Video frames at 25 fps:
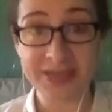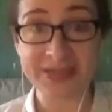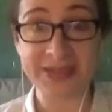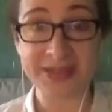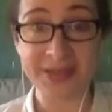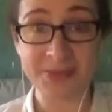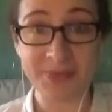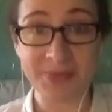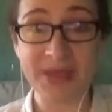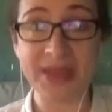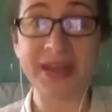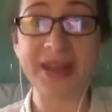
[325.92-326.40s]

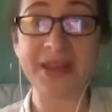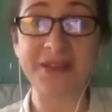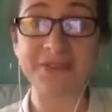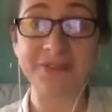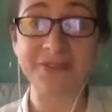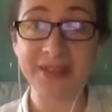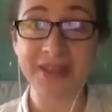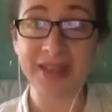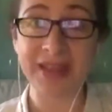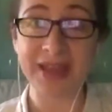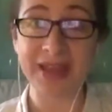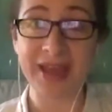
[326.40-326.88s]
could be. And I
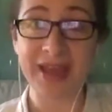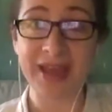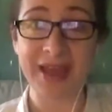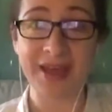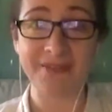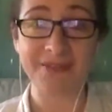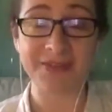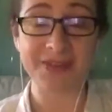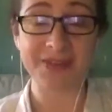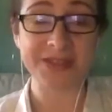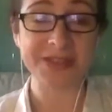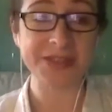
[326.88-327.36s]
feel like I
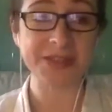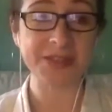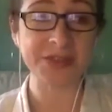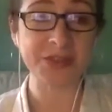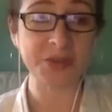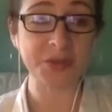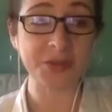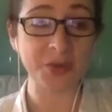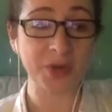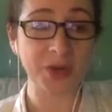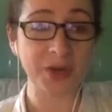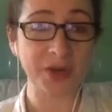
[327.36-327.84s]
have a
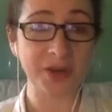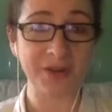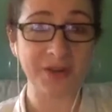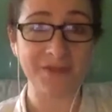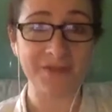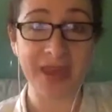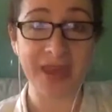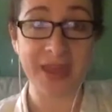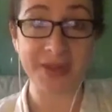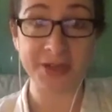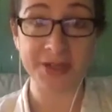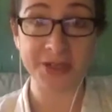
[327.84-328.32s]
store
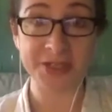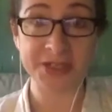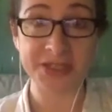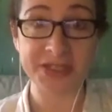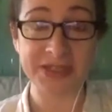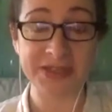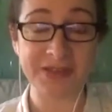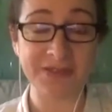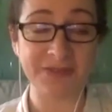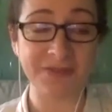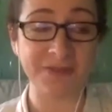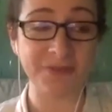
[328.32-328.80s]
of
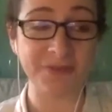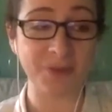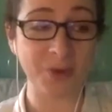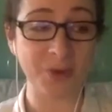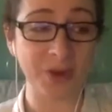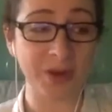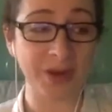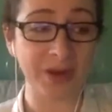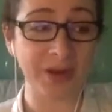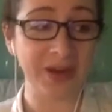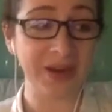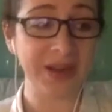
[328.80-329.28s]
energy
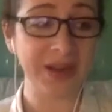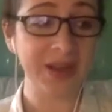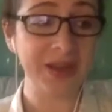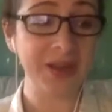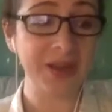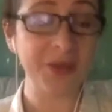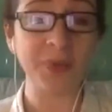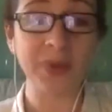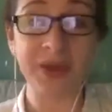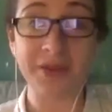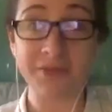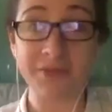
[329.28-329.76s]
for
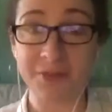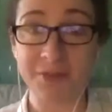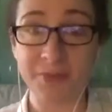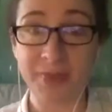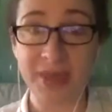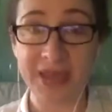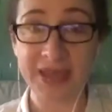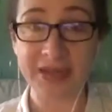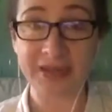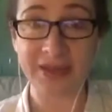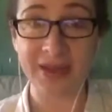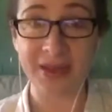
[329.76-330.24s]
whatever
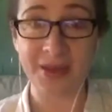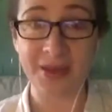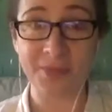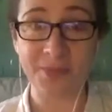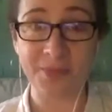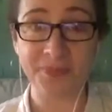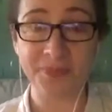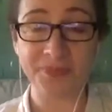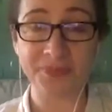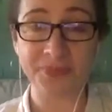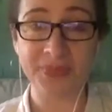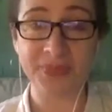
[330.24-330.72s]
might
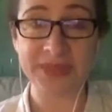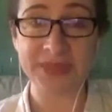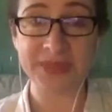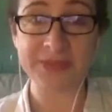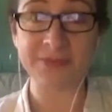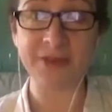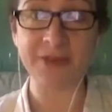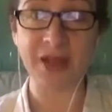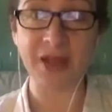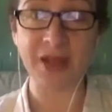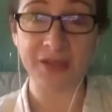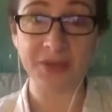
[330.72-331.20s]
come
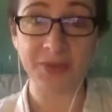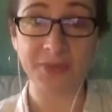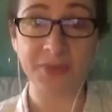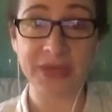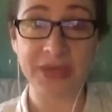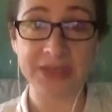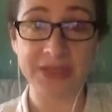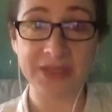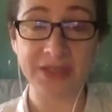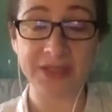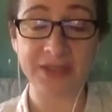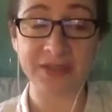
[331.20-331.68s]
this fall and
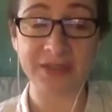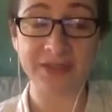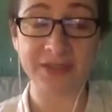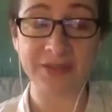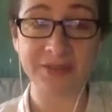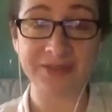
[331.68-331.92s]
winter.